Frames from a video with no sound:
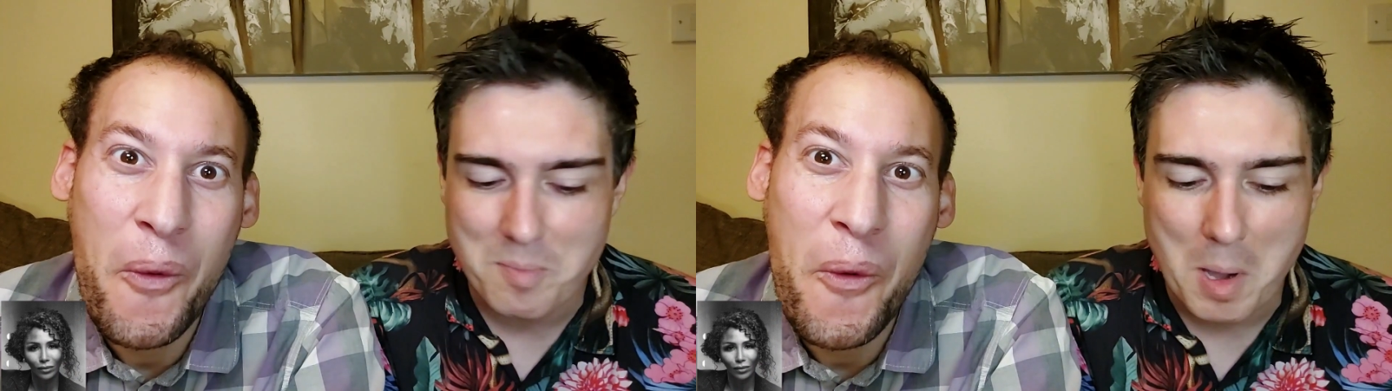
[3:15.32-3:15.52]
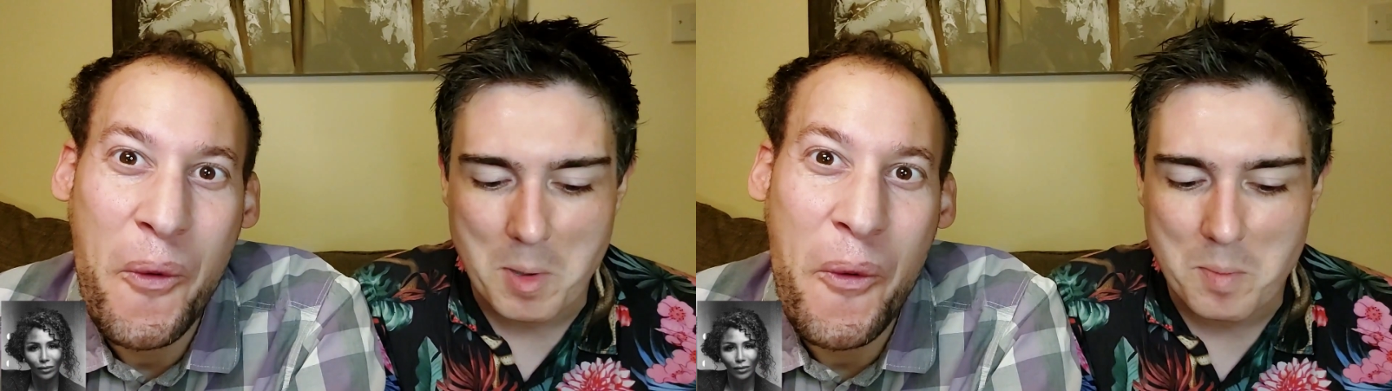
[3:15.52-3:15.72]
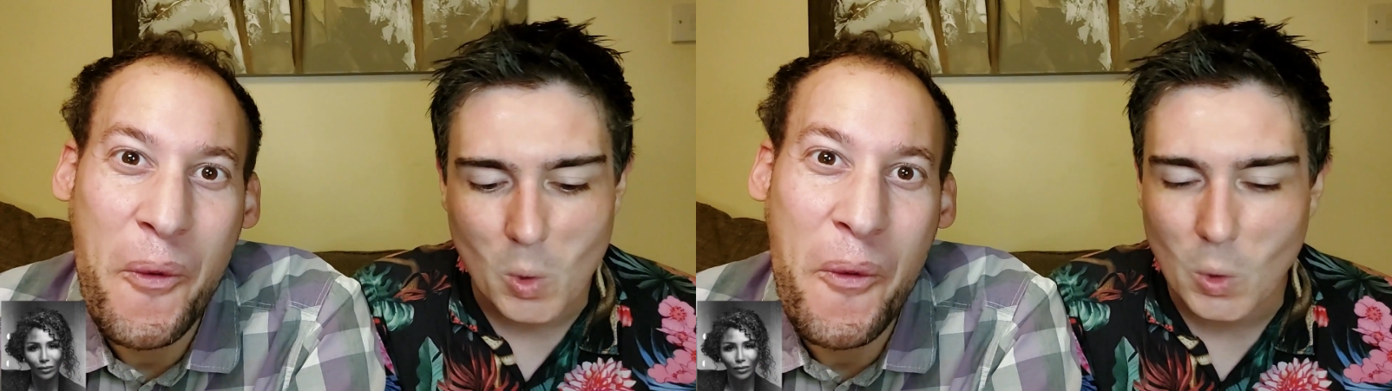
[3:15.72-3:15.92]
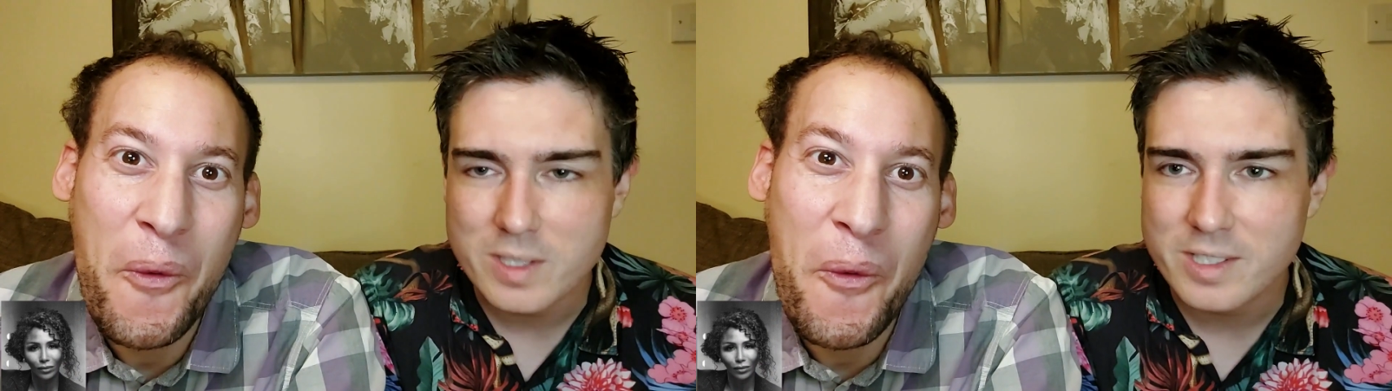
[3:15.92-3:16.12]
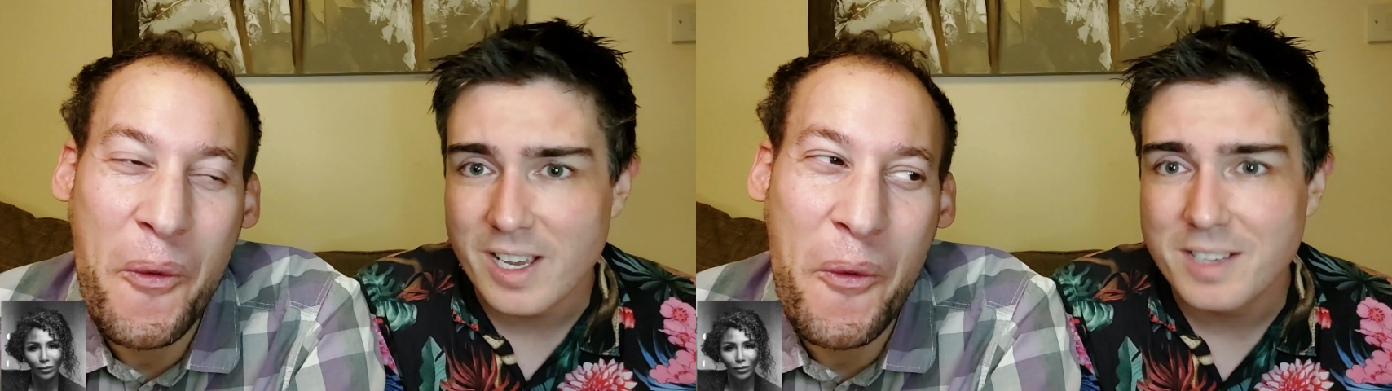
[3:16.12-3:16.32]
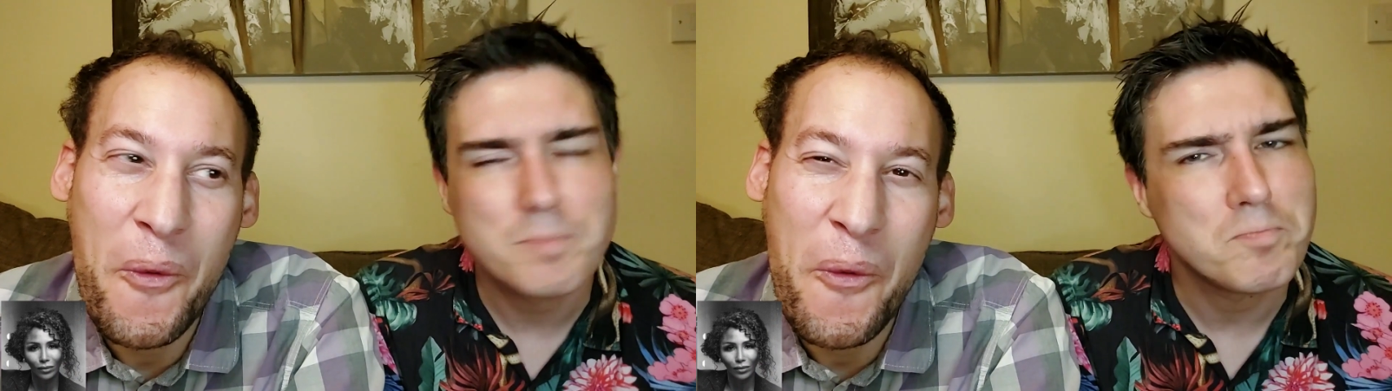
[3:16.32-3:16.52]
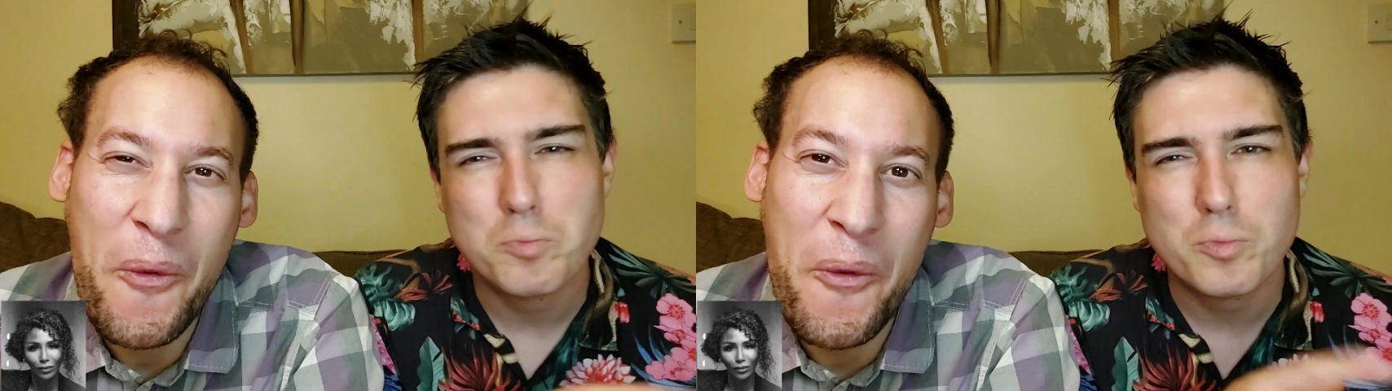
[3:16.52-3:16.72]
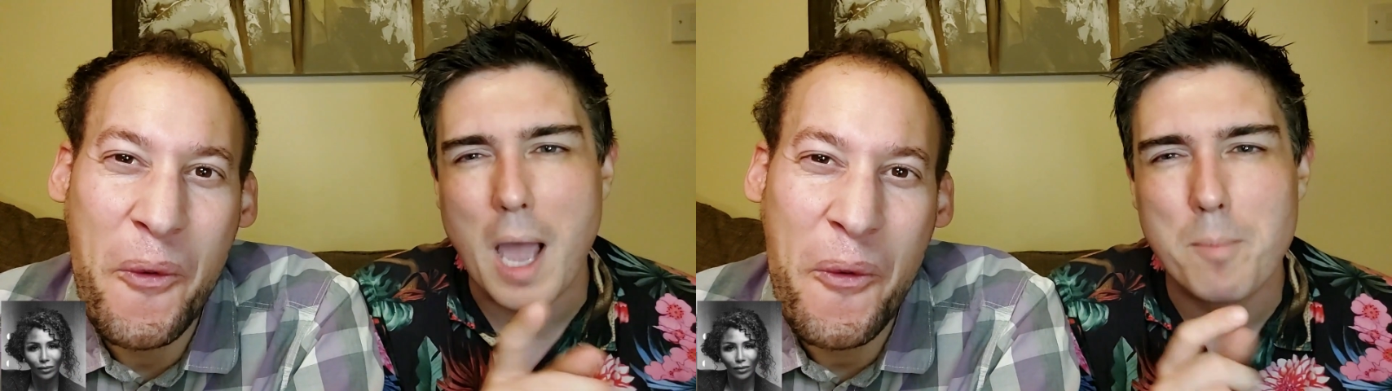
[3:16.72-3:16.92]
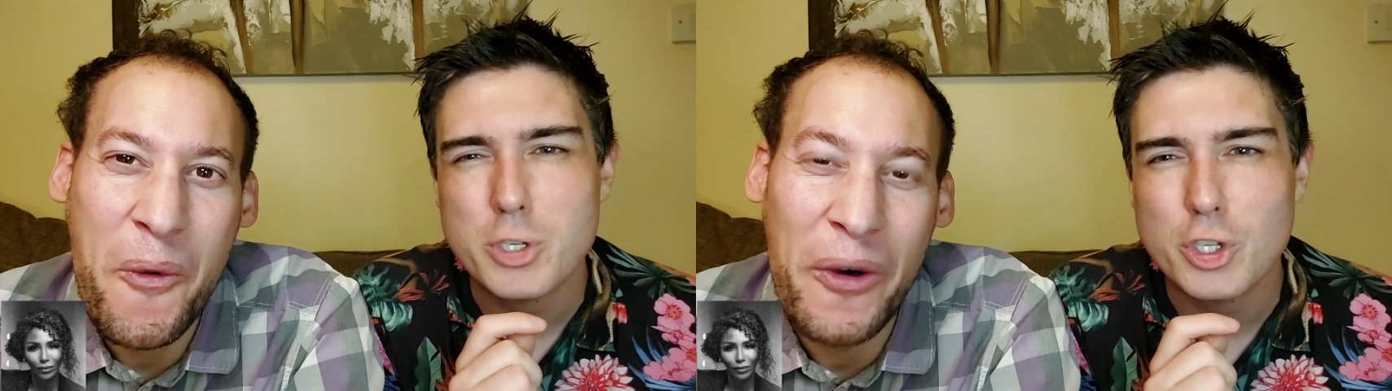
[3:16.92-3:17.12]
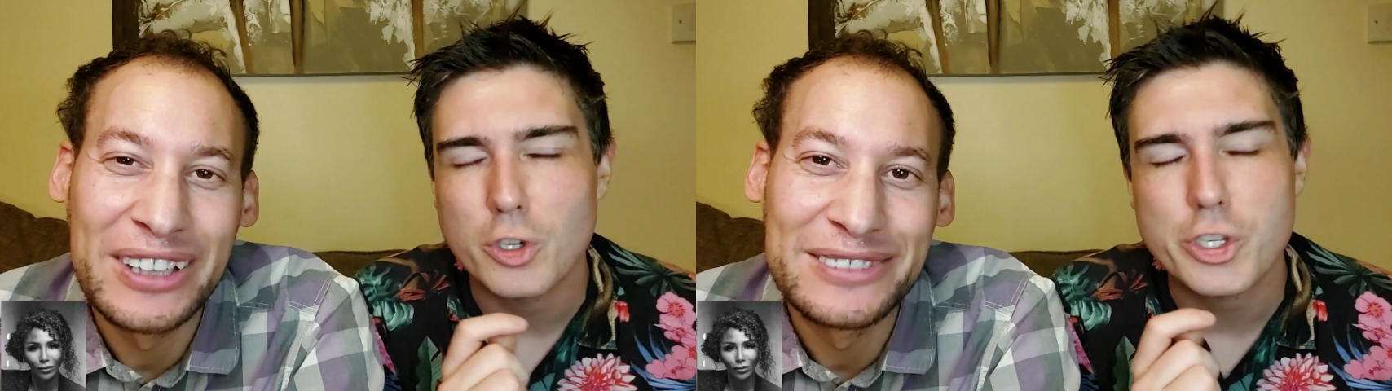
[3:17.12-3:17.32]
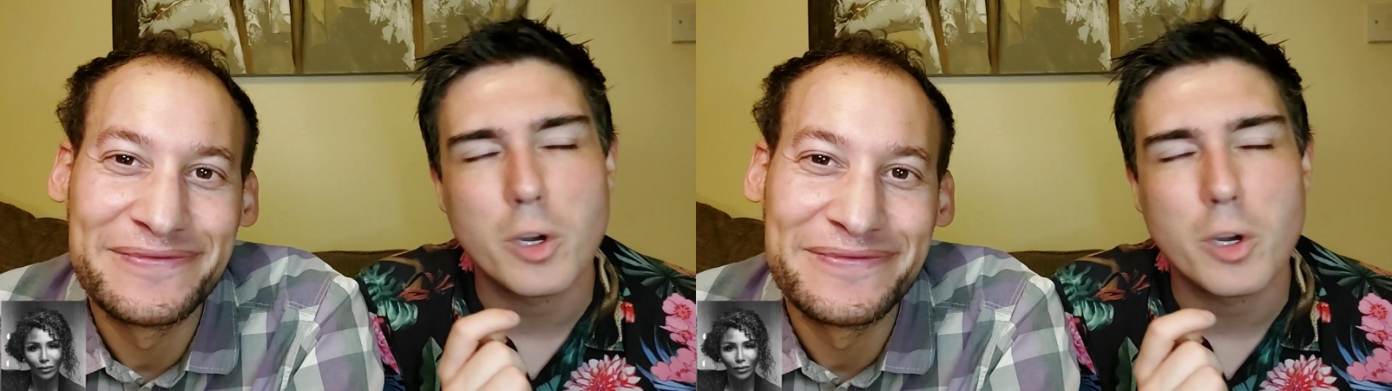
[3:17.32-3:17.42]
Speaker 1: of Mama Morton. Ooh. I'm sure